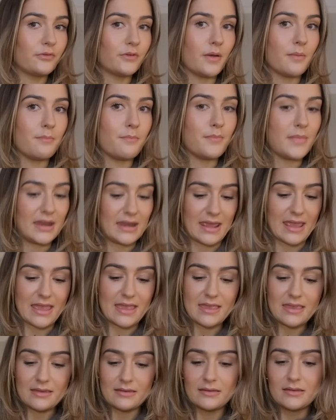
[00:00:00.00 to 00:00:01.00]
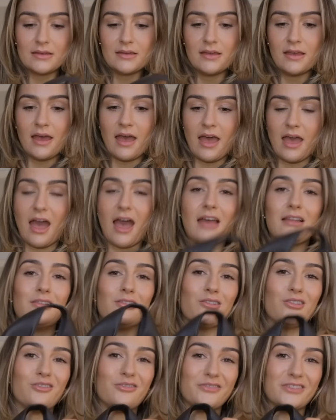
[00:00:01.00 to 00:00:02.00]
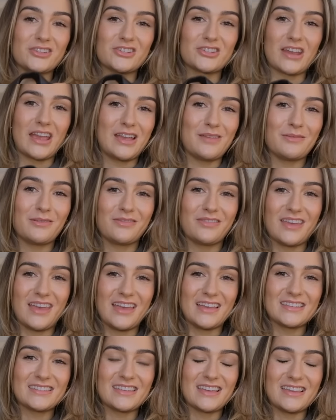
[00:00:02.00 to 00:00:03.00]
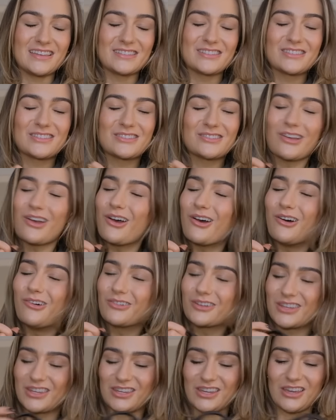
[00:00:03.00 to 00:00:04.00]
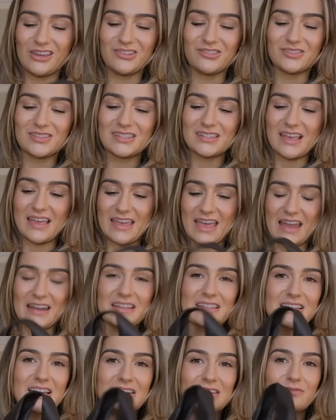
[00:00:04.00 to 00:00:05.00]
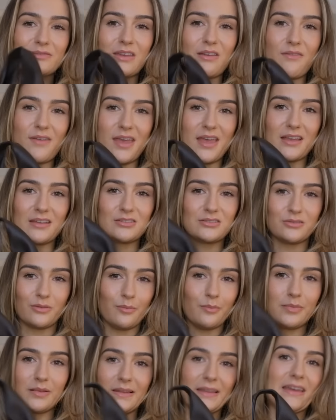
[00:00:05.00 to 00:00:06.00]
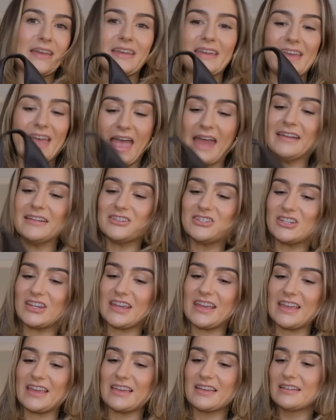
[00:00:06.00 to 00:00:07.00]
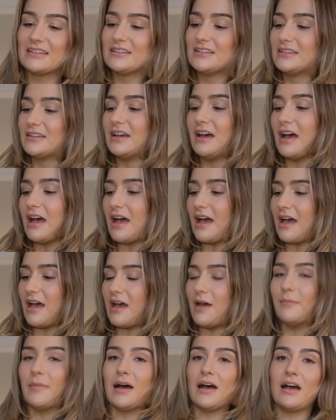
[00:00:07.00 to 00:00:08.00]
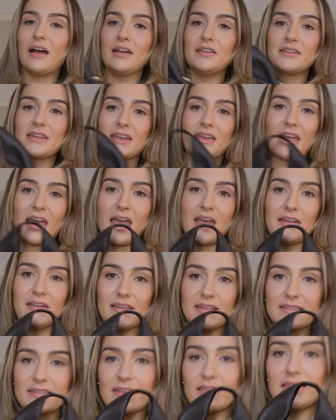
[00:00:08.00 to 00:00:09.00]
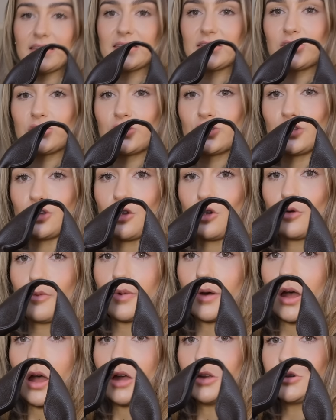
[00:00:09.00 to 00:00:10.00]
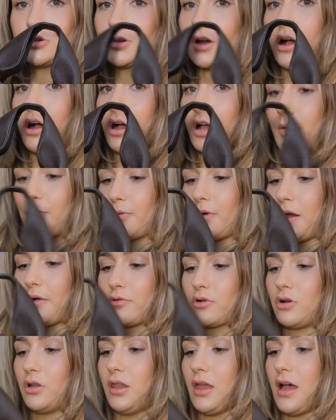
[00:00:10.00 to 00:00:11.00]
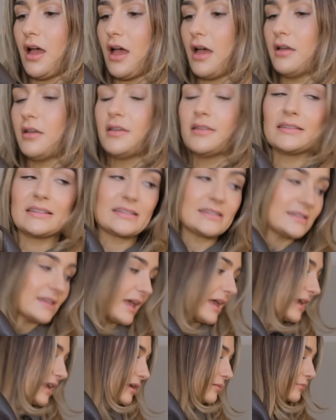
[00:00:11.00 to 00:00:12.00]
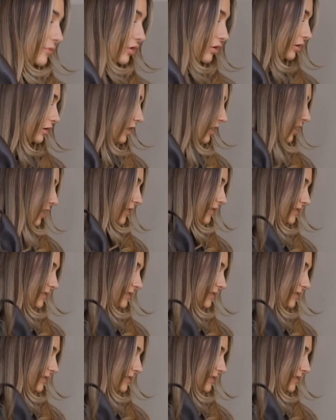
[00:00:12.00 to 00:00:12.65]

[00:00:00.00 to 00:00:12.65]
mini. I love the shape of this. It is so cute. Again, it's kind of giving dumpling energy. And again, it's in this super dark brown colour, the same colour